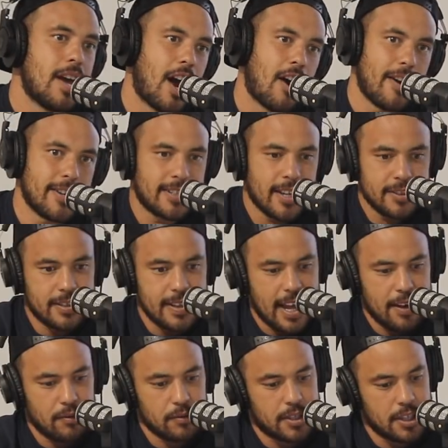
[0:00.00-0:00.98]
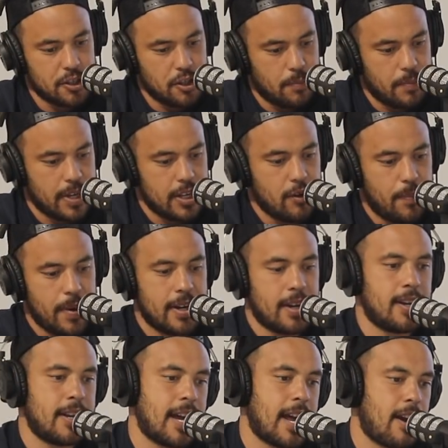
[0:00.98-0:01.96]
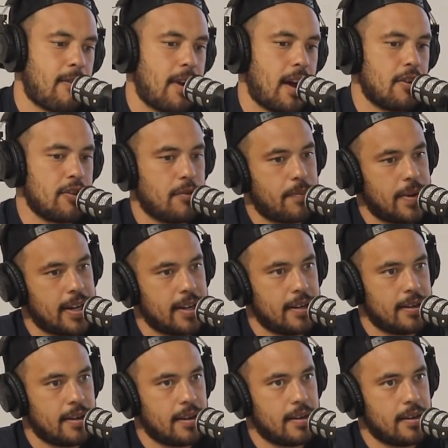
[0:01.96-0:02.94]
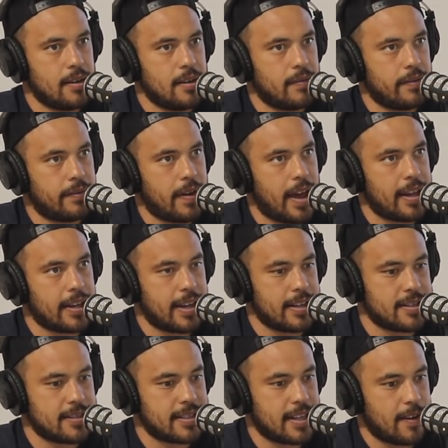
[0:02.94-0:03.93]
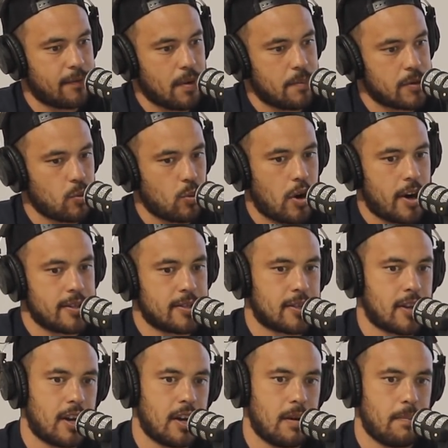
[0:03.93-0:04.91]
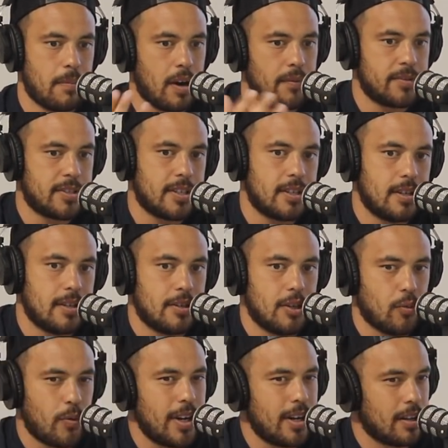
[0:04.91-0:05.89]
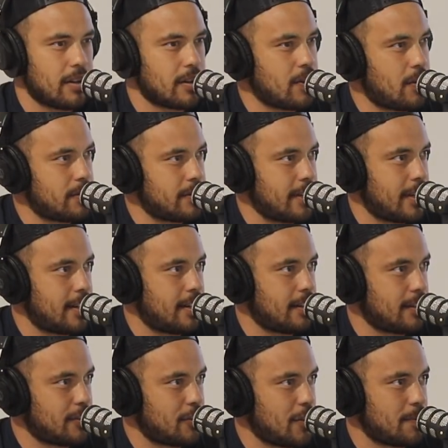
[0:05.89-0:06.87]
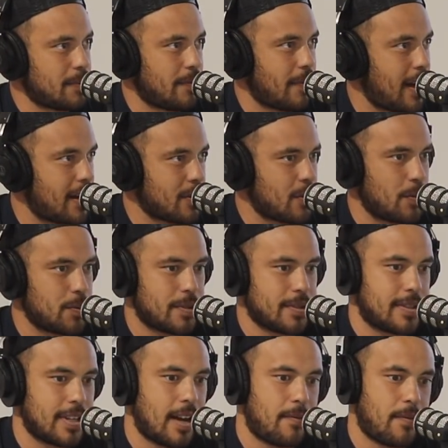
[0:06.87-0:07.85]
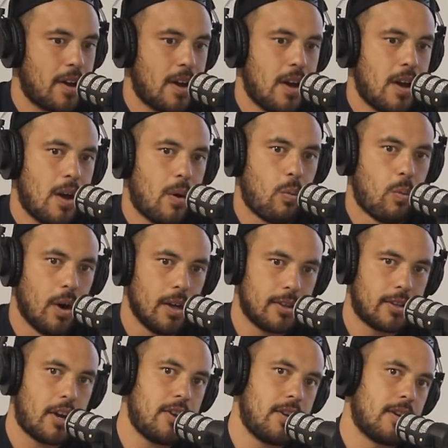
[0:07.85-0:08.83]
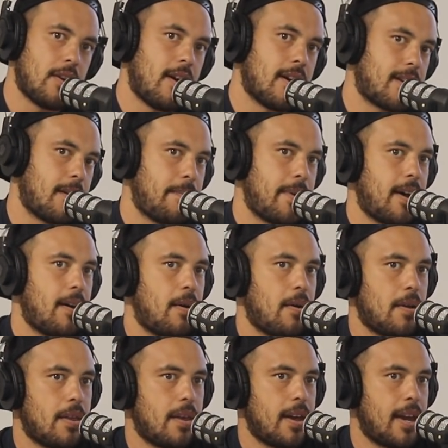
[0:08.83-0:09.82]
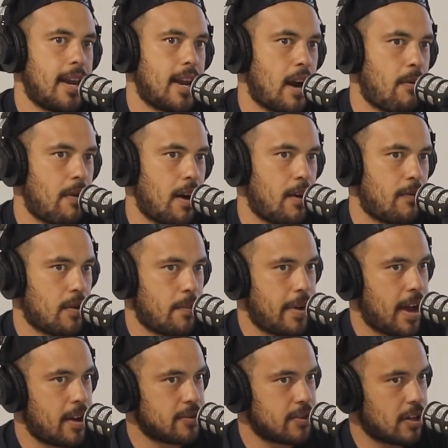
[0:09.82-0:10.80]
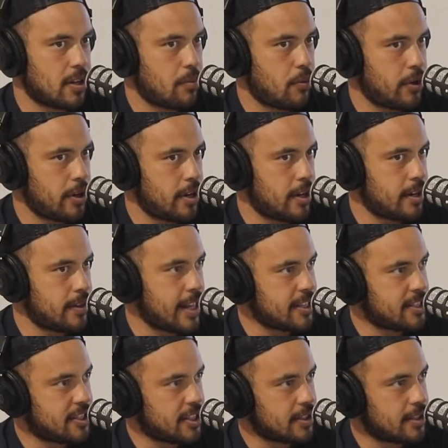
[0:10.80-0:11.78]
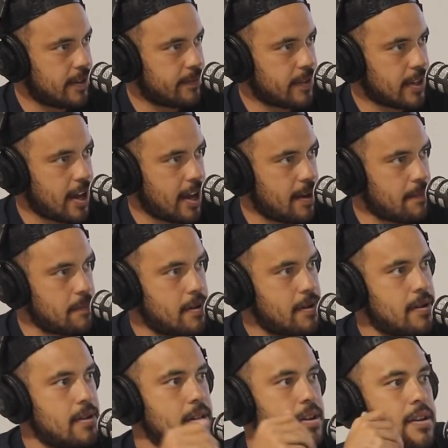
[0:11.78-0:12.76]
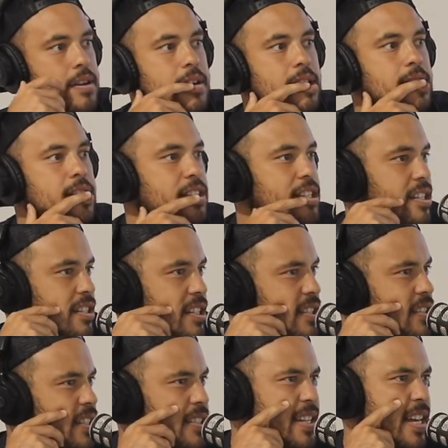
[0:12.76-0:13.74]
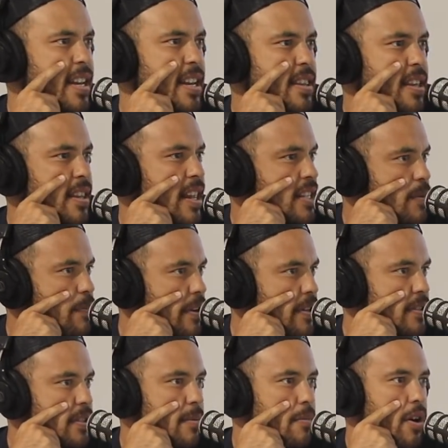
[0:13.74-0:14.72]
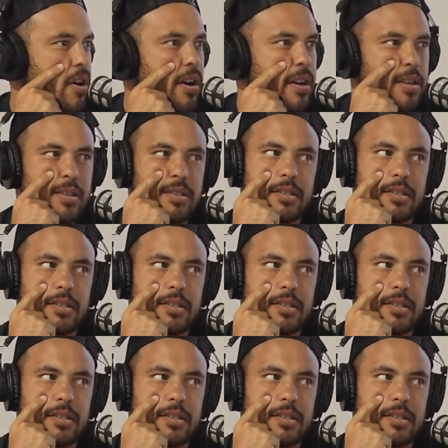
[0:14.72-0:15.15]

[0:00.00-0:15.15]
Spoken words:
All right. So now, since you've been in the NRL, get to see it from a wide scope. Obviously, you read a lot of content in terms of articles and stuff. What don't you like about NRL from an outsider point of view that's just left the game? Is there anything that springs to mind?